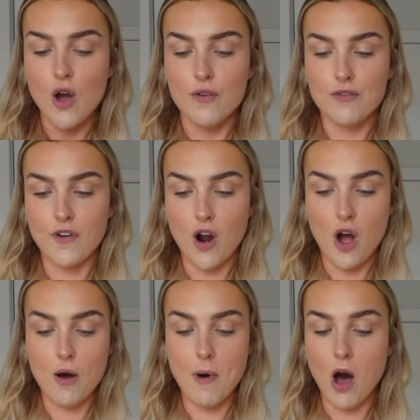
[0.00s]

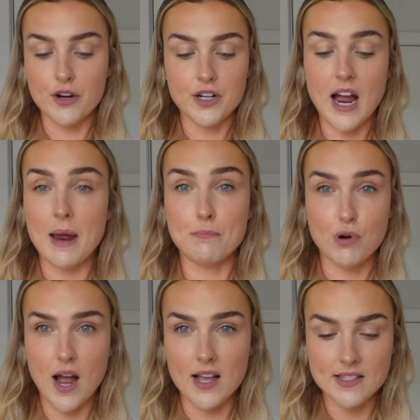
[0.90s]
from Honor and
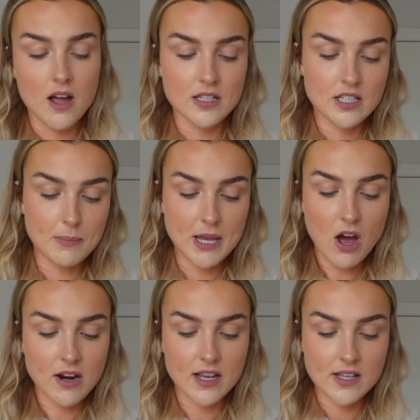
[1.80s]
bras. To be
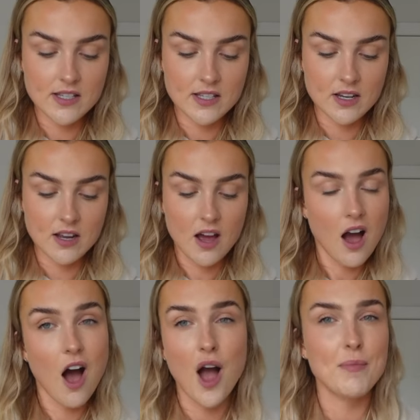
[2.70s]
honest,
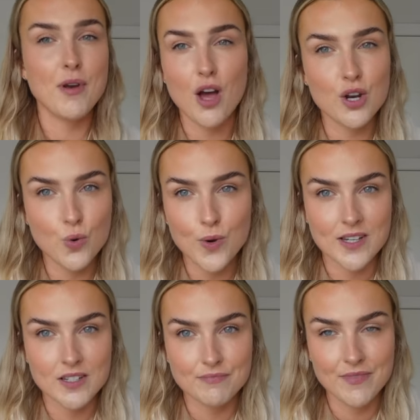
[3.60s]
I'm not
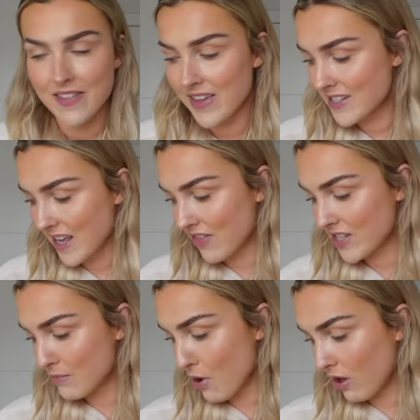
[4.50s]
annoyed that they sent the
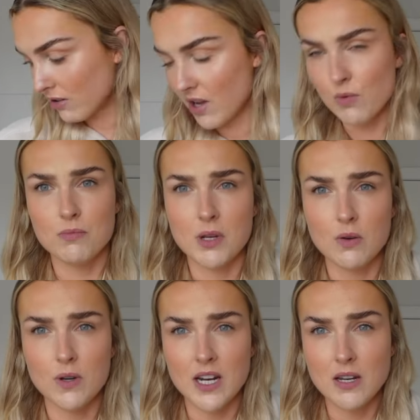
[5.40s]
small. I wouldn't be
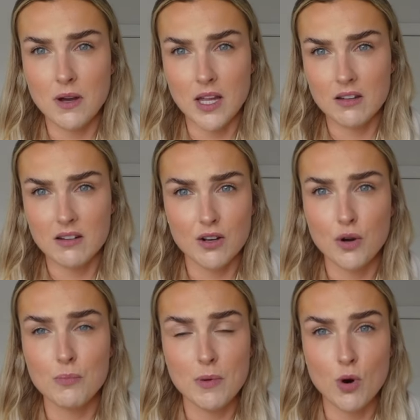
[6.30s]
annoyed anyway. I
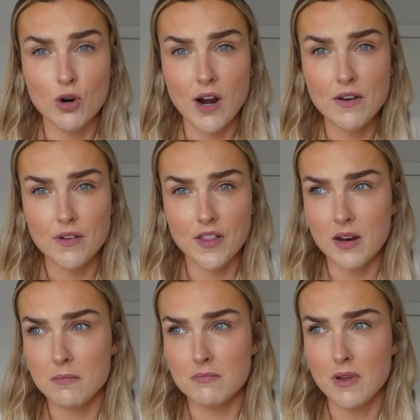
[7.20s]
couldn't be more grateful that
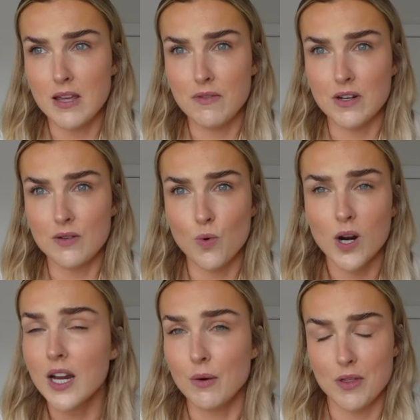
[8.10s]
I'm even
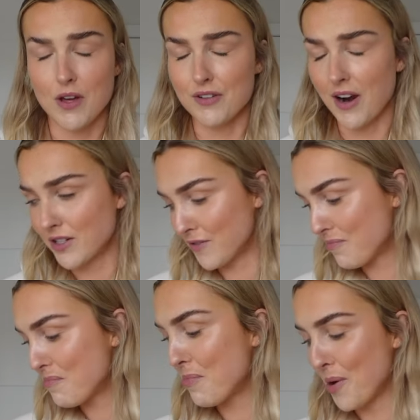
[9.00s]
working with OnerActive.
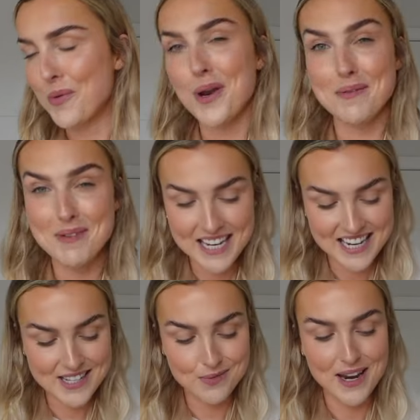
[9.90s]
But what I mean
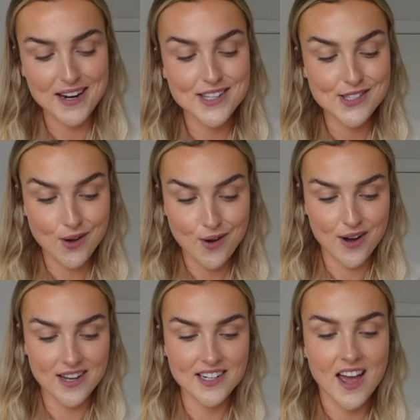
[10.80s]
is, when I saw
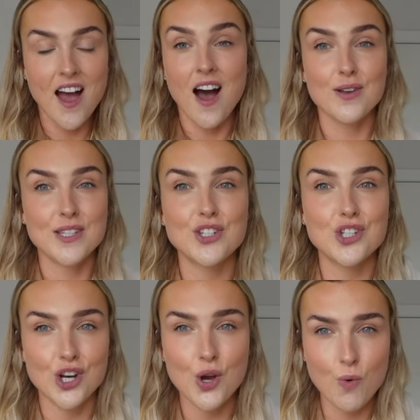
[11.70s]
it, I was like,
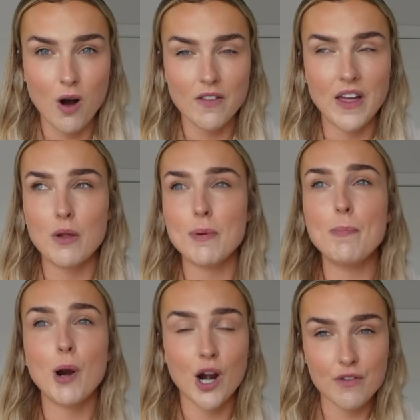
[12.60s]
you know what? That'll be
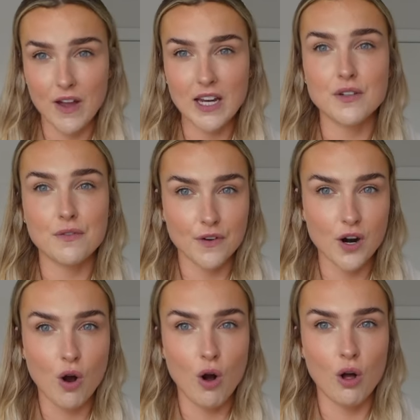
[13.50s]
perfect for
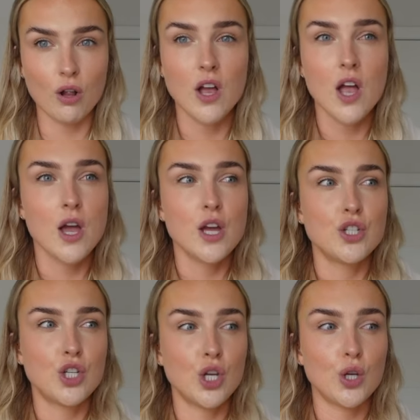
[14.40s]
a haul
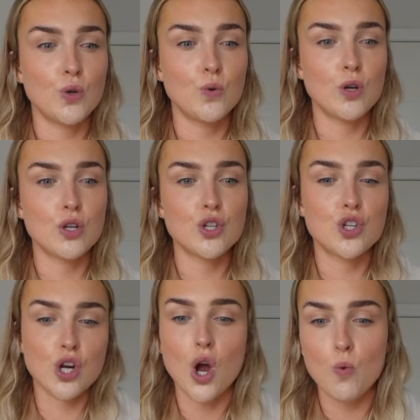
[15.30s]
to
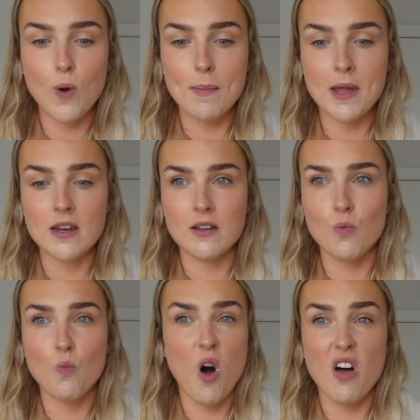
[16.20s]
show women
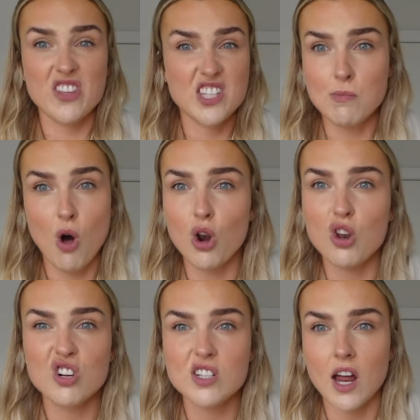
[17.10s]
what the small
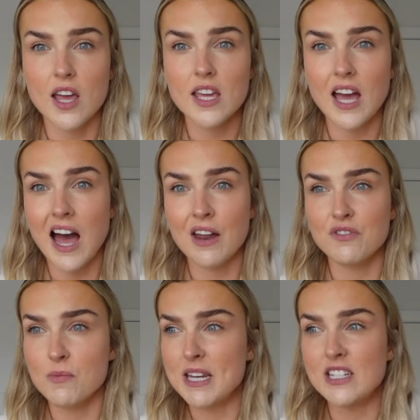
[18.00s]
looks like and
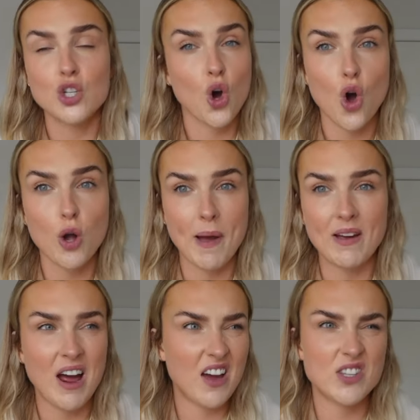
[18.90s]
for me to talk
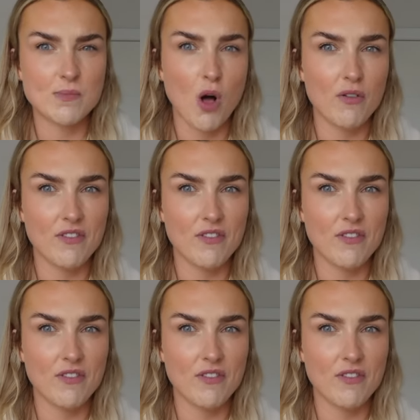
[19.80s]
about how the small